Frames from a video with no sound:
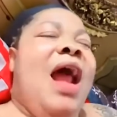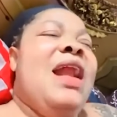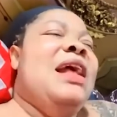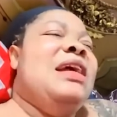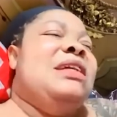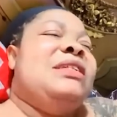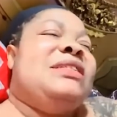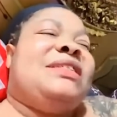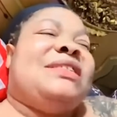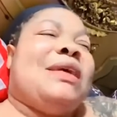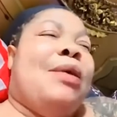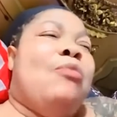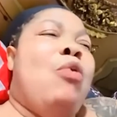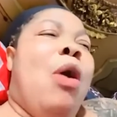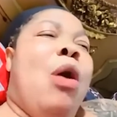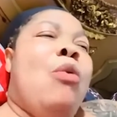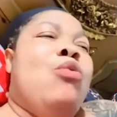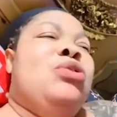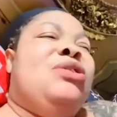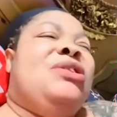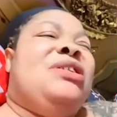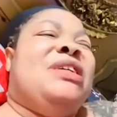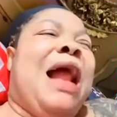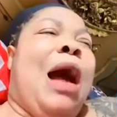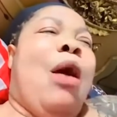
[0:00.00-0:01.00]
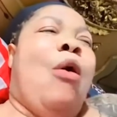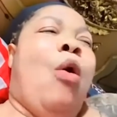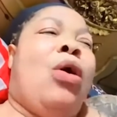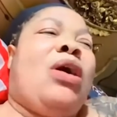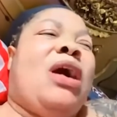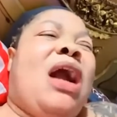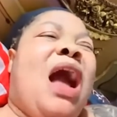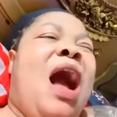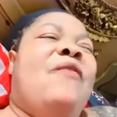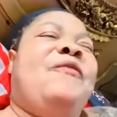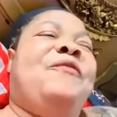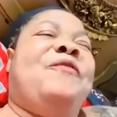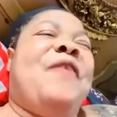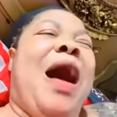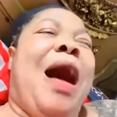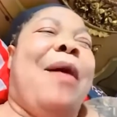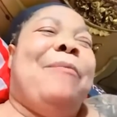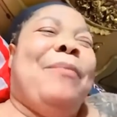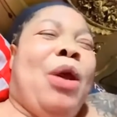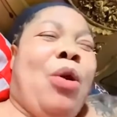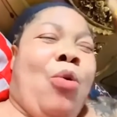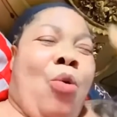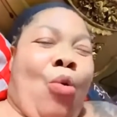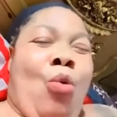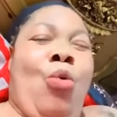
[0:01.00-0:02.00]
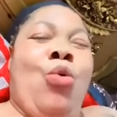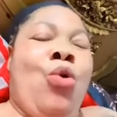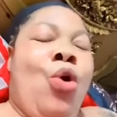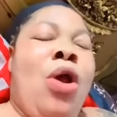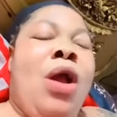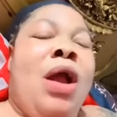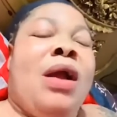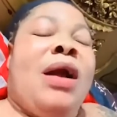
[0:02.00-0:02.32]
And then someone would jina ho kafame.